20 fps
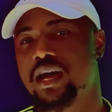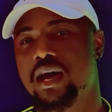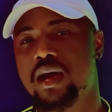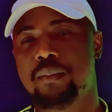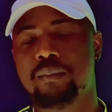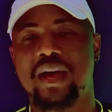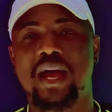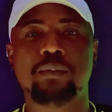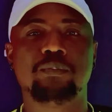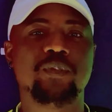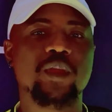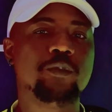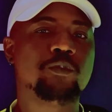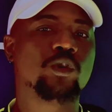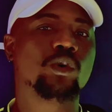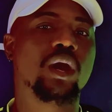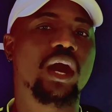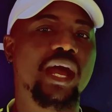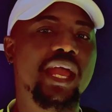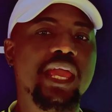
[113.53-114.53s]
And
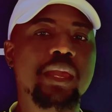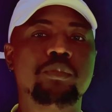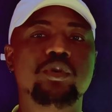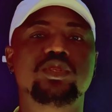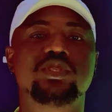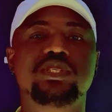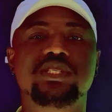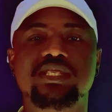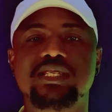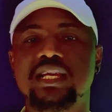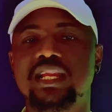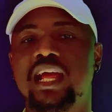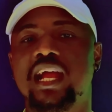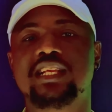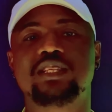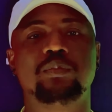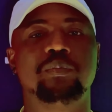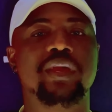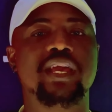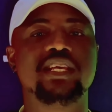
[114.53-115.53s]
people are able to
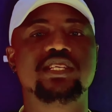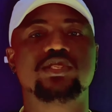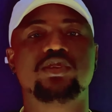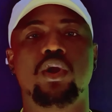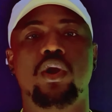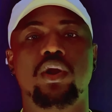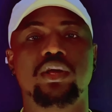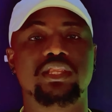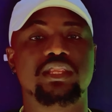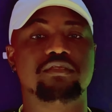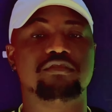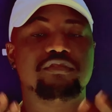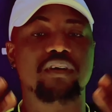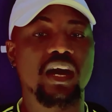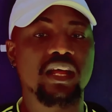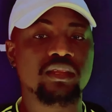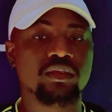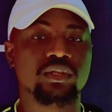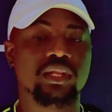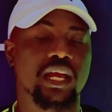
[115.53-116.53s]
select based on the
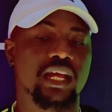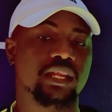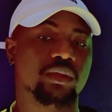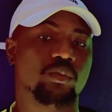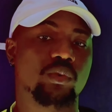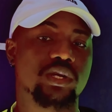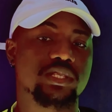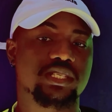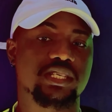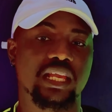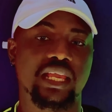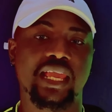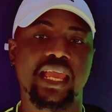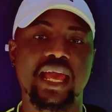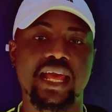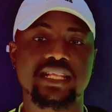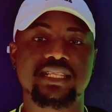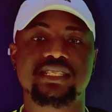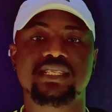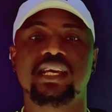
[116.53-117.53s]
value that they want to
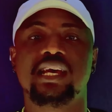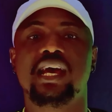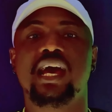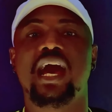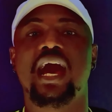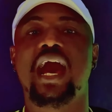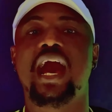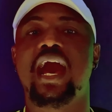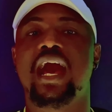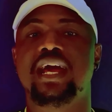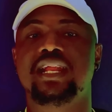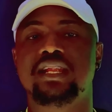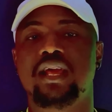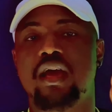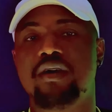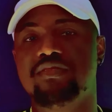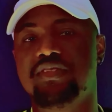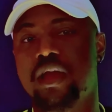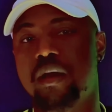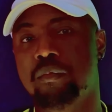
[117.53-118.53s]
get and
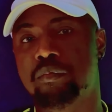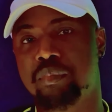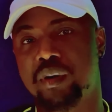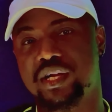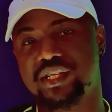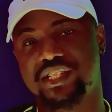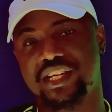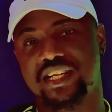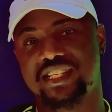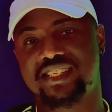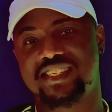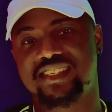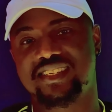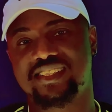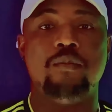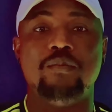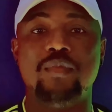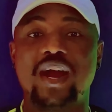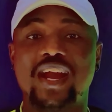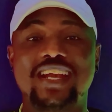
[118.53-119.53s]
their budget.
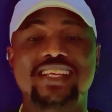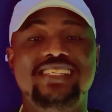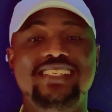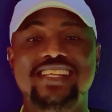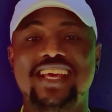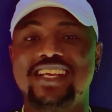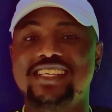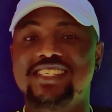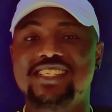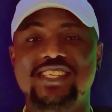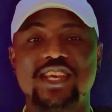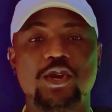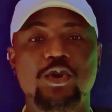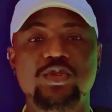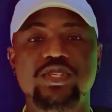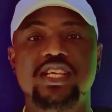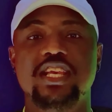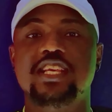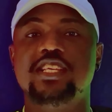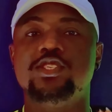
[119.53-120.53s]
Marketing and
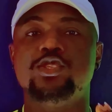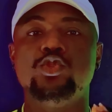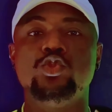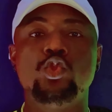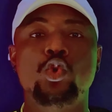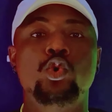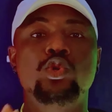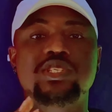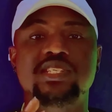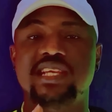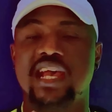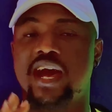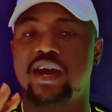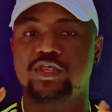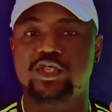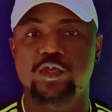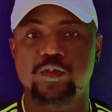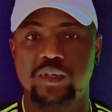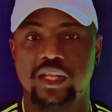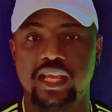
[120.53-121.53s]
sales is no
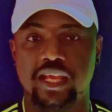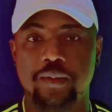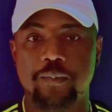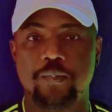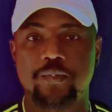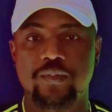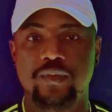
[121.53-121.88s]
child's play.